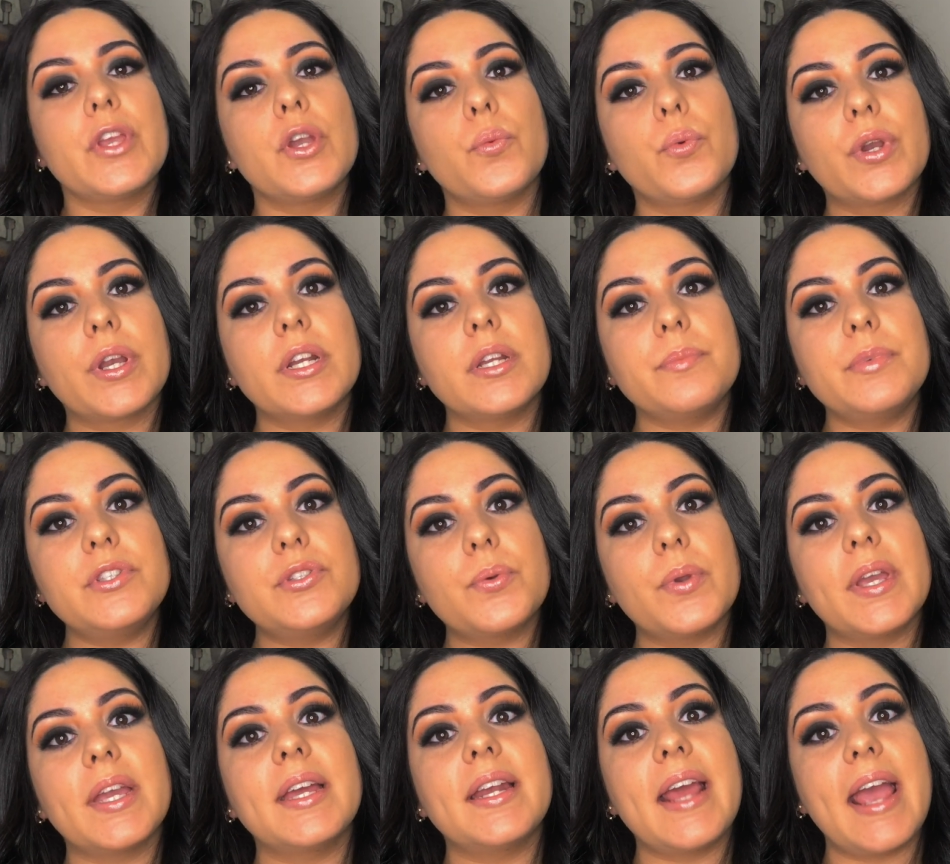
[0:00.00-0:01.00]
We're going to be
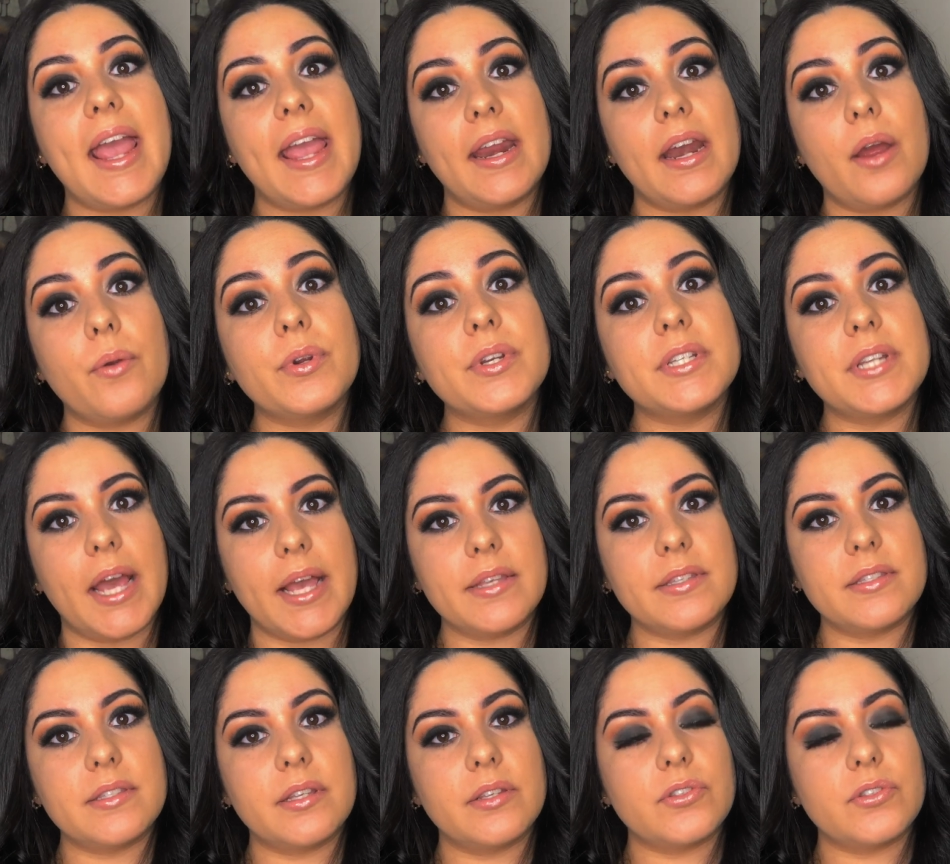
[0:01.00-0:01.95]
doing an 8-hour test.